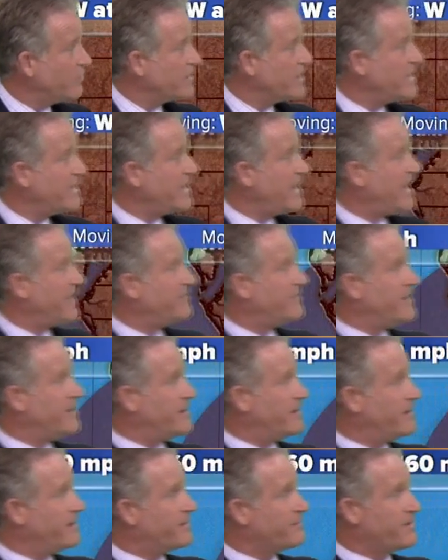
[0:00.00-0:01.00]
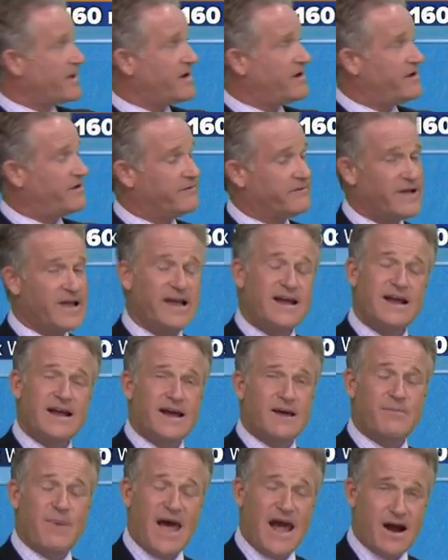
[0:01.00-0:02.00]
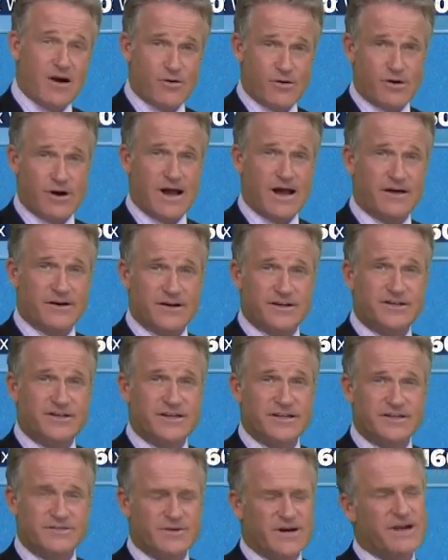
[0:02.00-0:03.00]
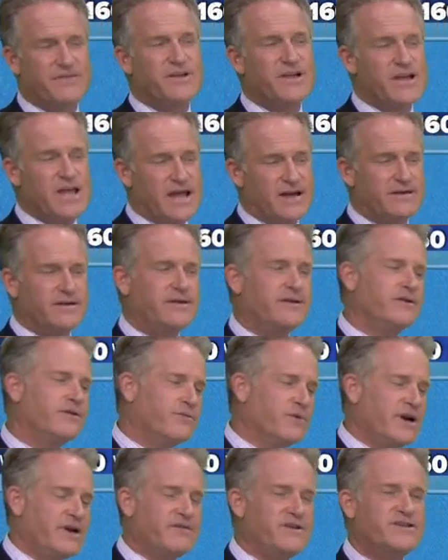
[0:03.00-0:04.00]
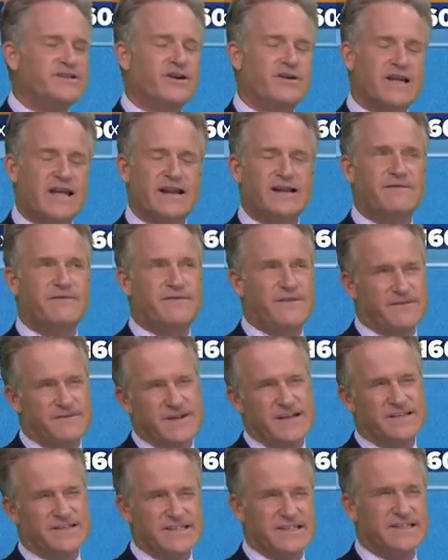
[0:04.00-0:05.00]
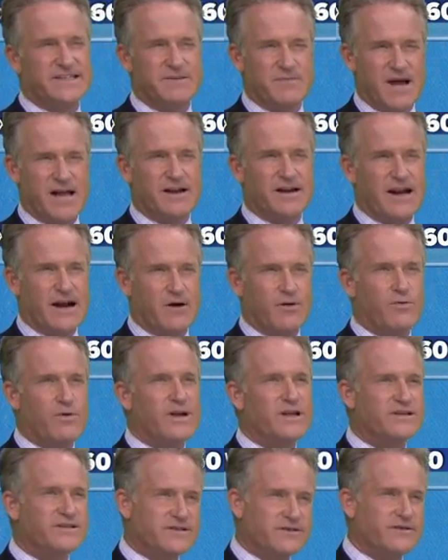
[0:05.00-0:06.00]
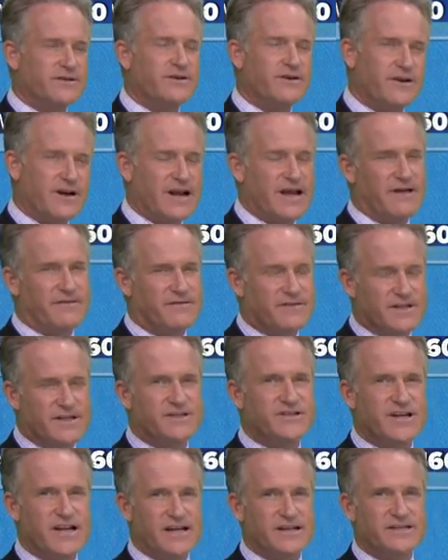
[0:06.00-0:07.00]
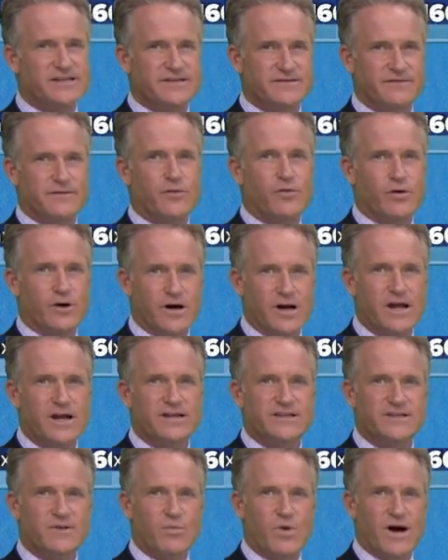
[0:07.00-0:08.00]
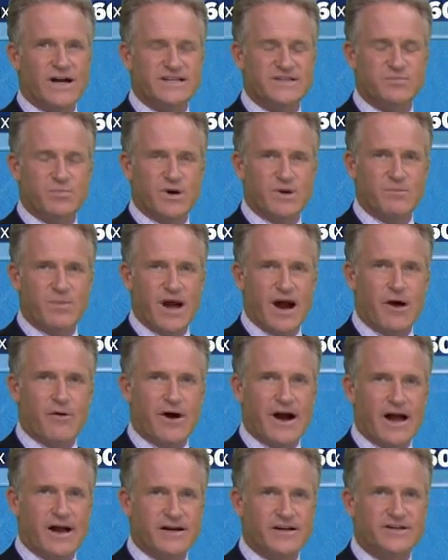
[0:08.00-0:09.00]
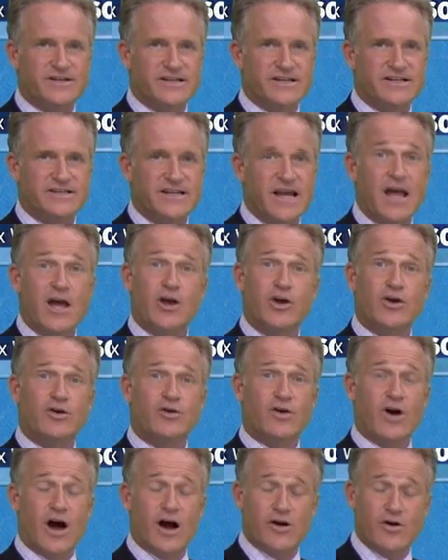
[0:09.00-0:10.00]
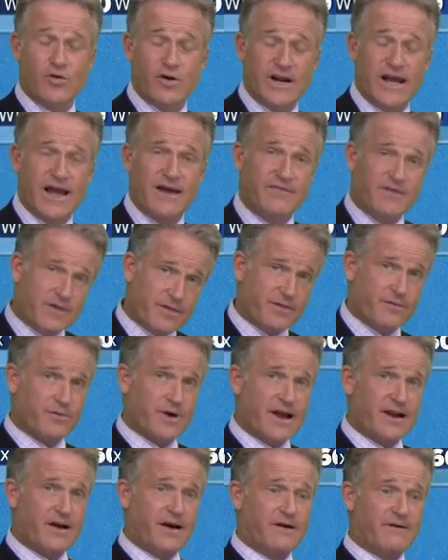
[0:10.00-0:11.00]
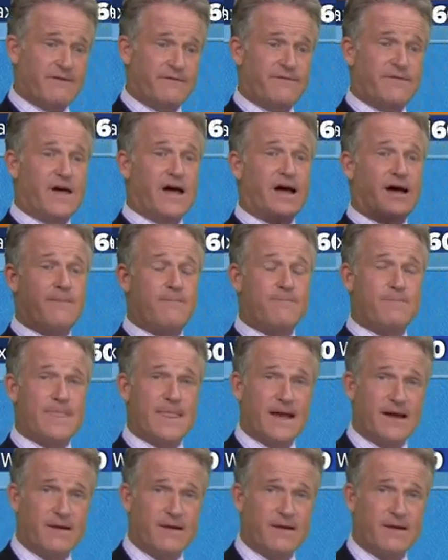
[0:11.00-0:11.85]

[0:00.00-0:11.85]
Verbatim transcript: looking at the threat of power outages. Whenever you get, whenever you start getting 50 and 60 mile an hour winds, you're, you're going to have the chance for some widespread power outages. You're not going to have the threat of um,